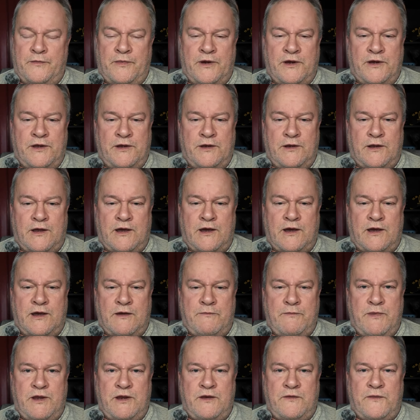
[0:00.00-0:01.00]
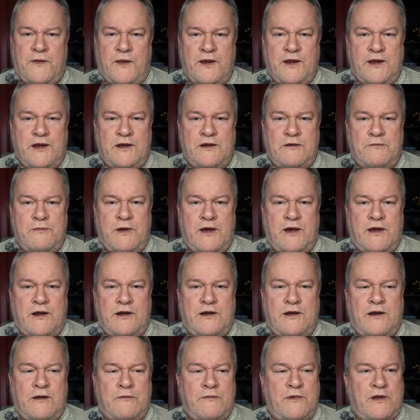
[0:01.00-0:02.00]
but I've been thinking
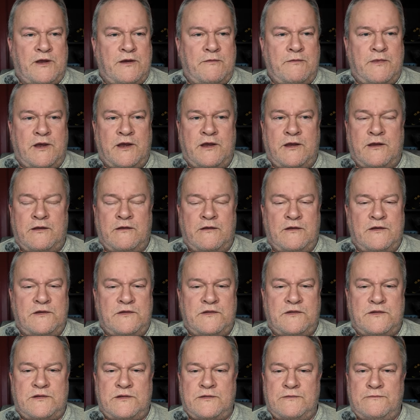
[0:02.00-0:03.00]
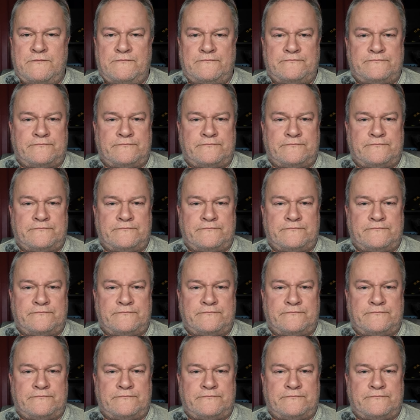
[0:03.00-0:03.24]
about it. I'm like, man, let's.